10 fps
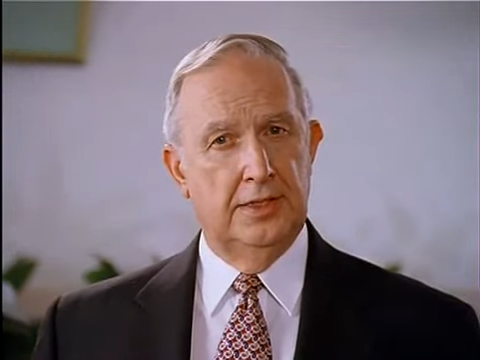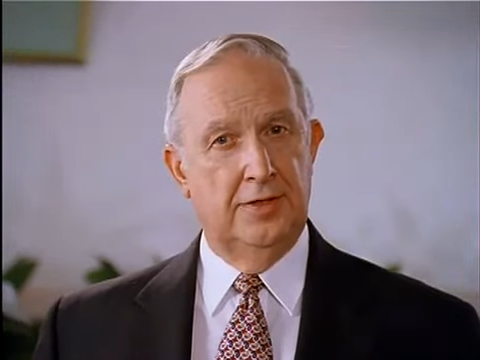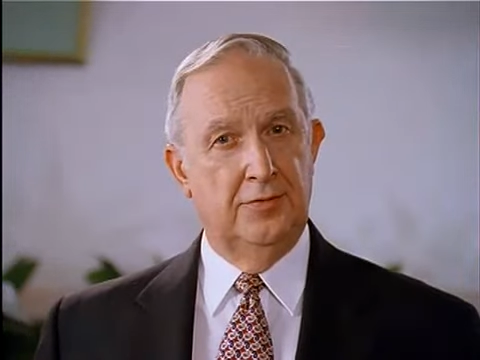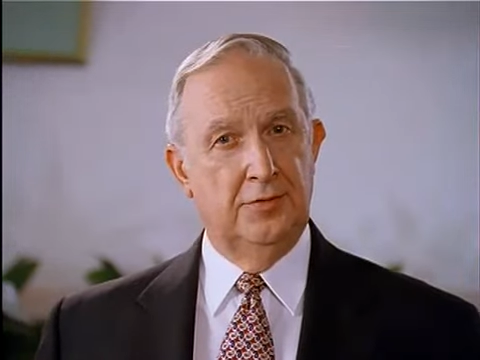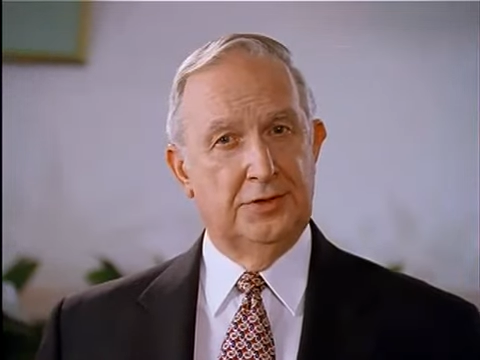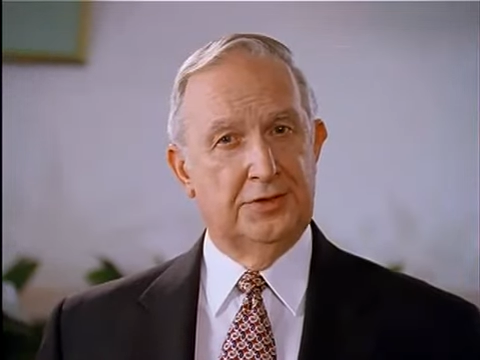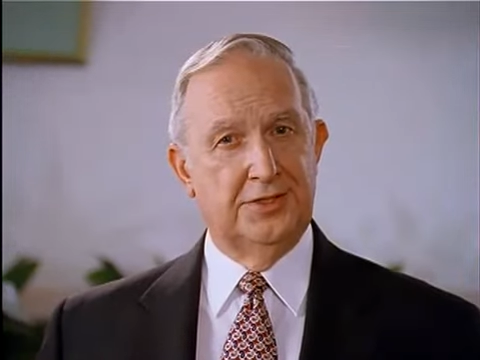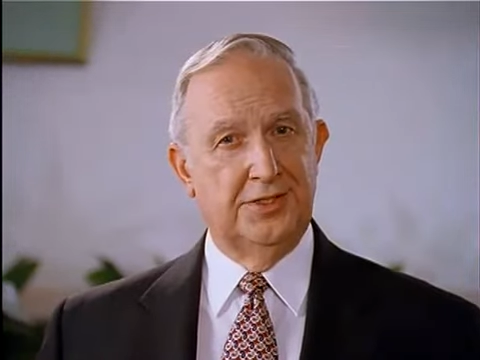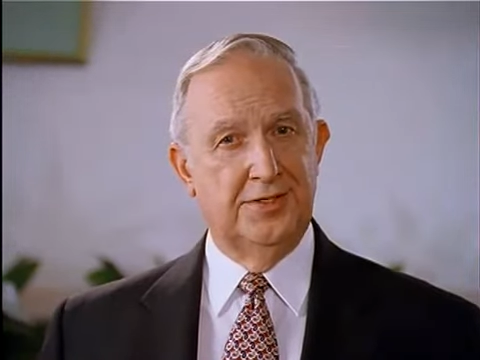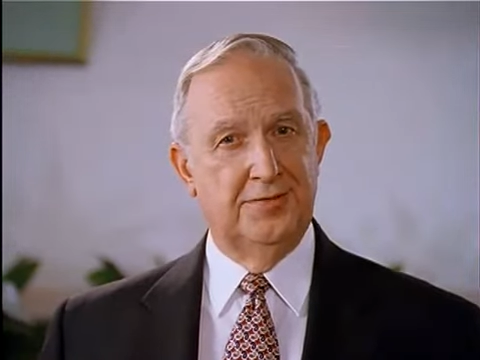and
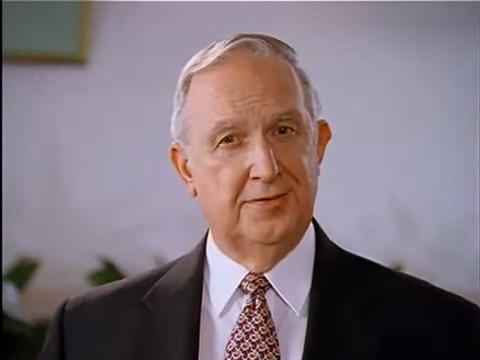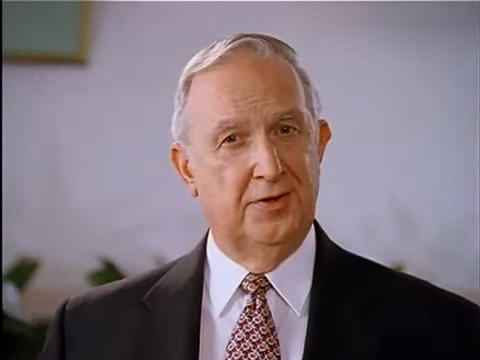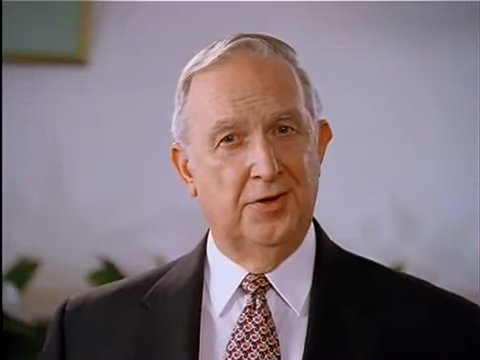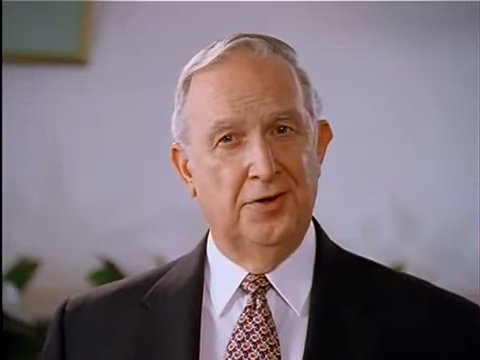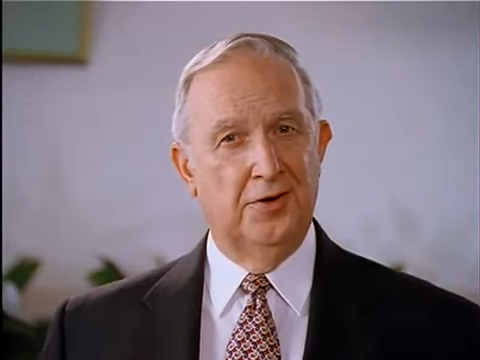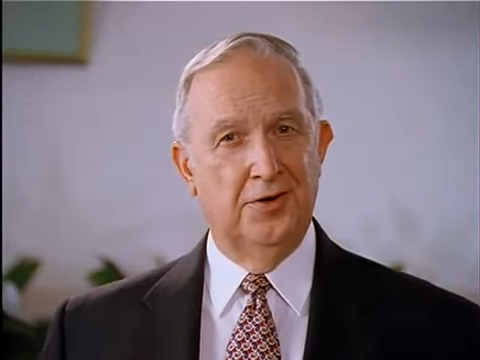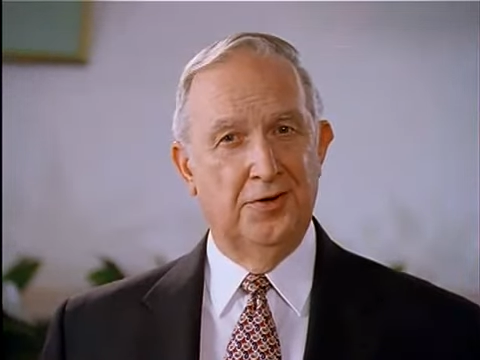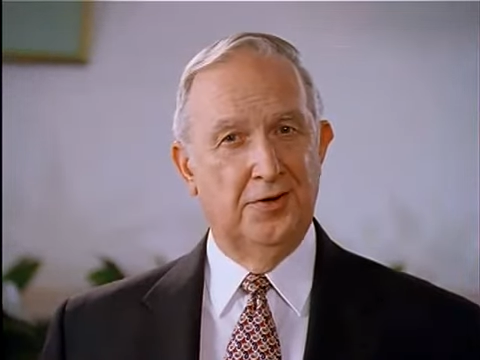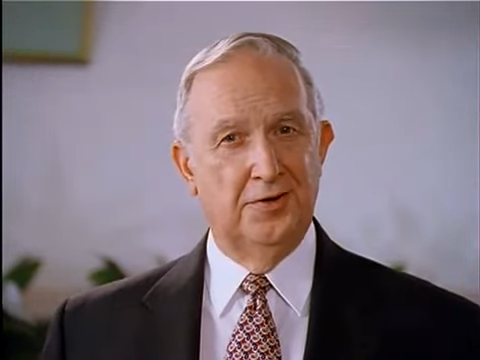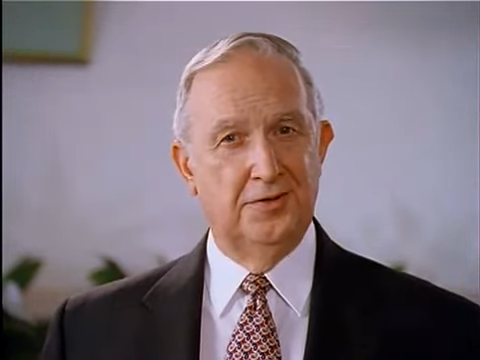receive
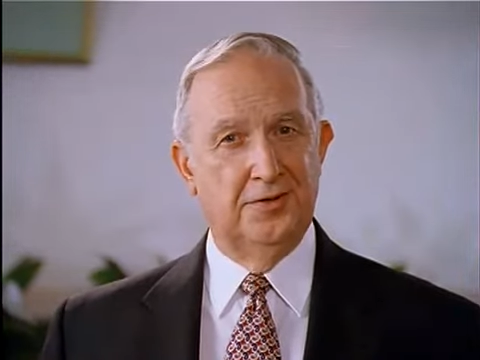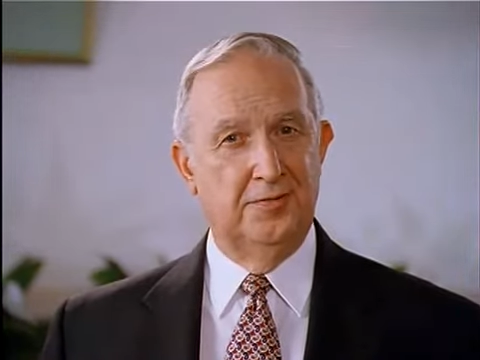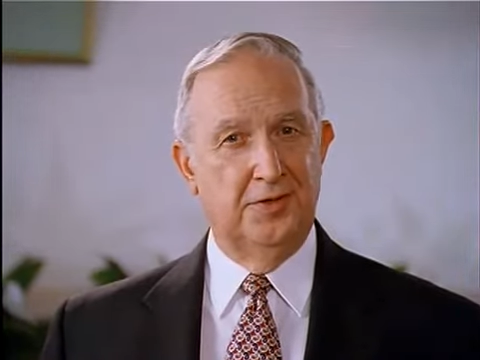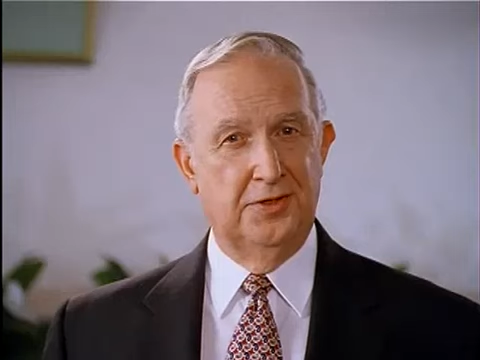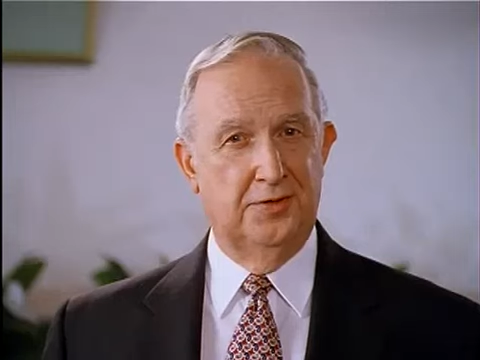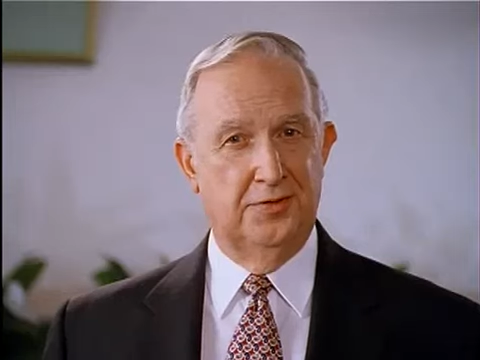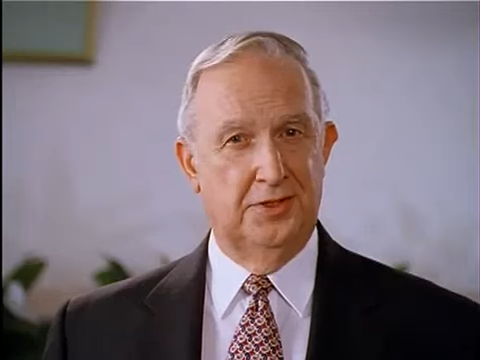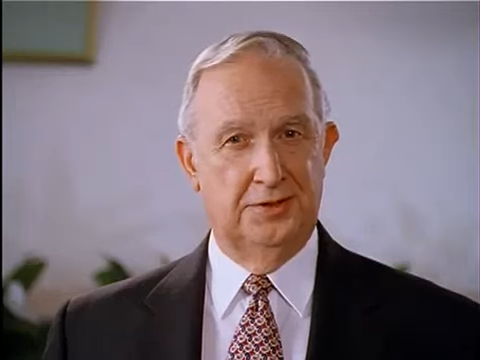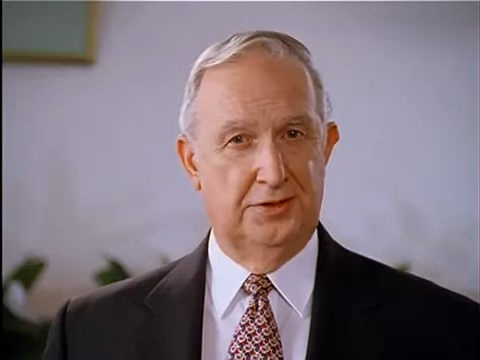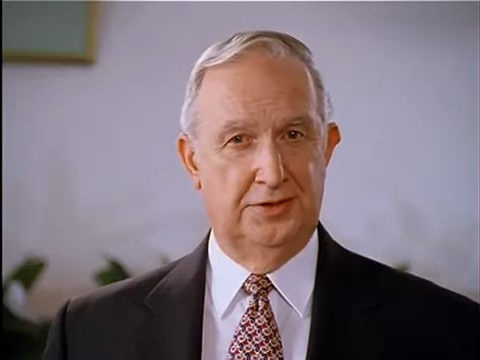all of the other
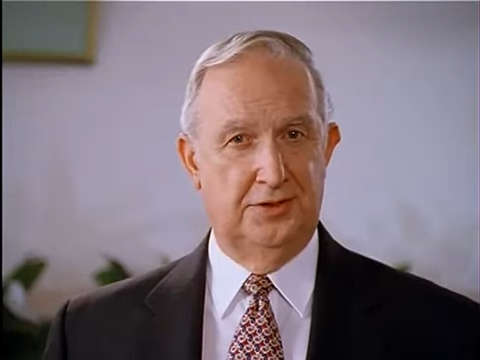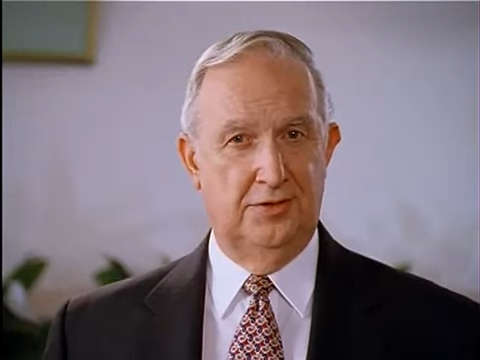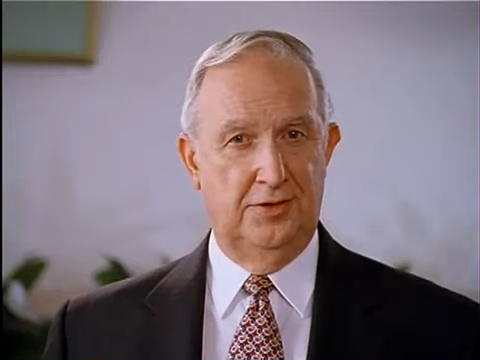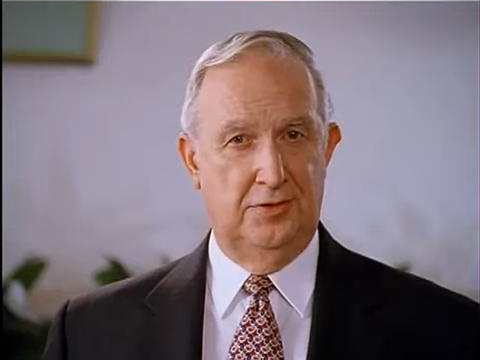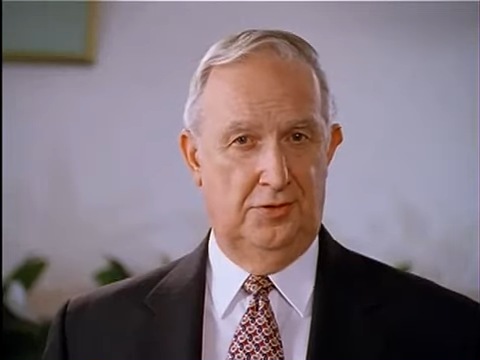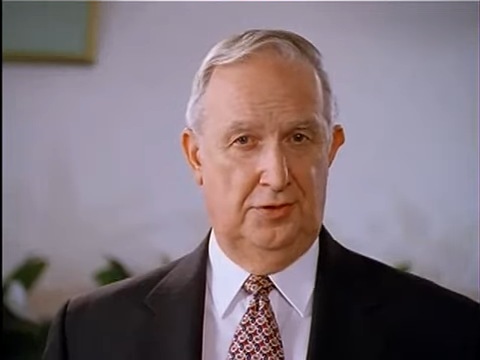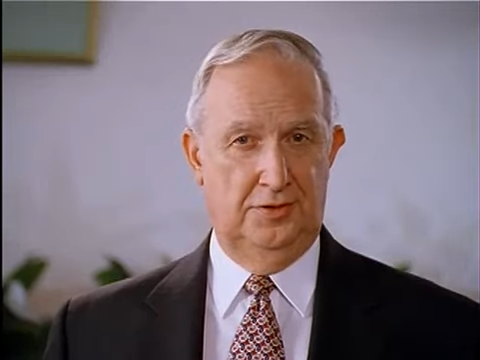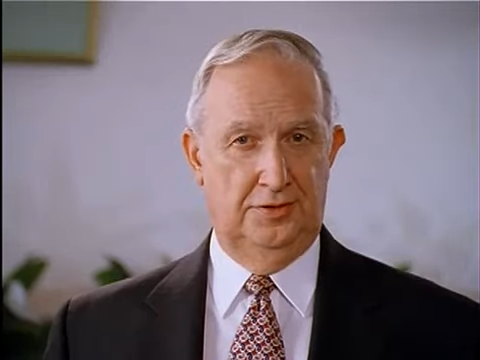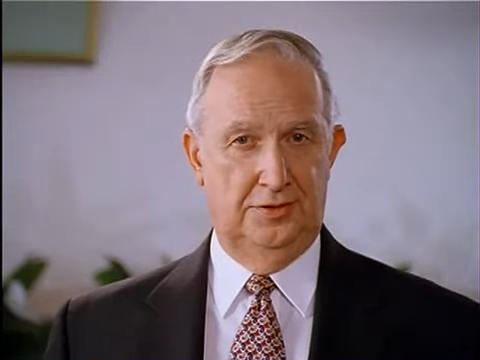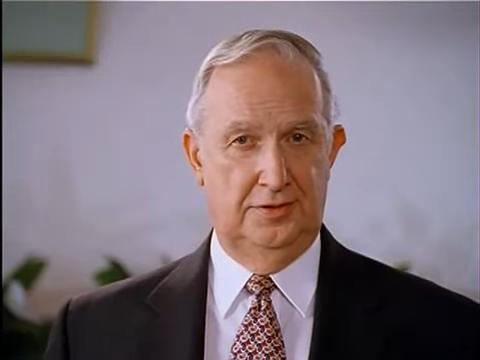necessary
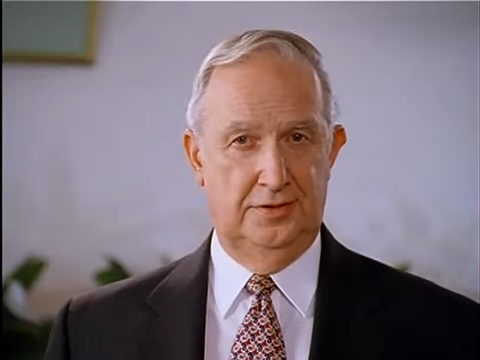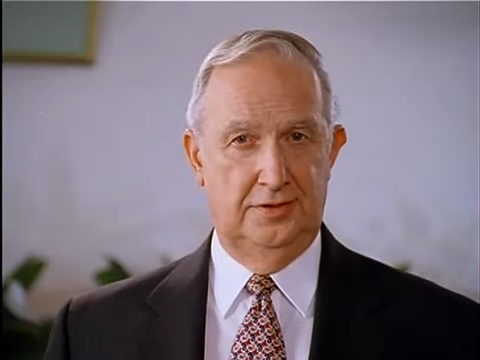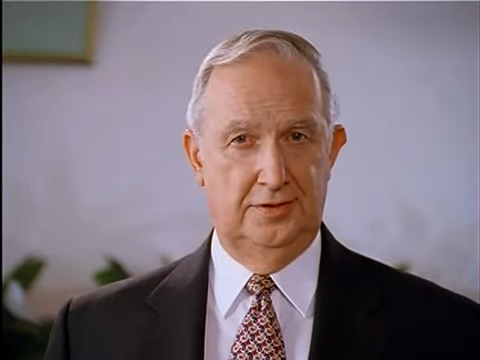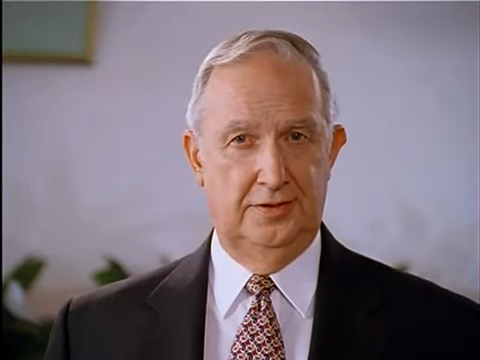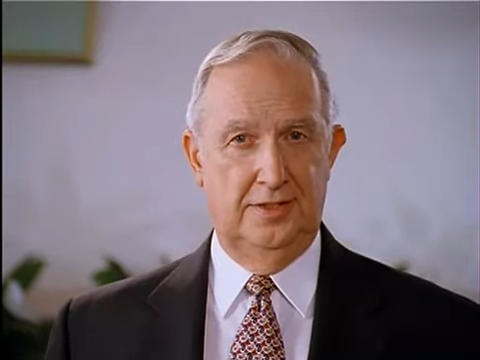ordinances